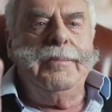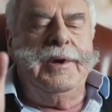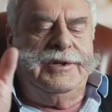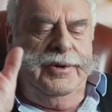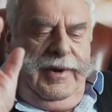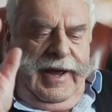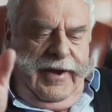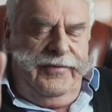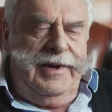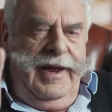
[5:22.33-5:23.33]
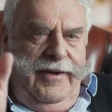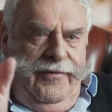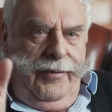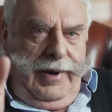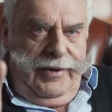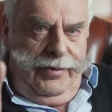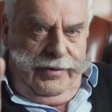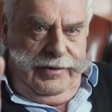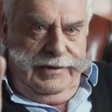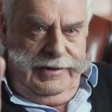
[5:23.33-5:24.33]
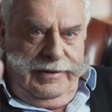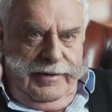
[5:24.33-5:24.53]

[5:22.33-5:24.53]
but you have to have records.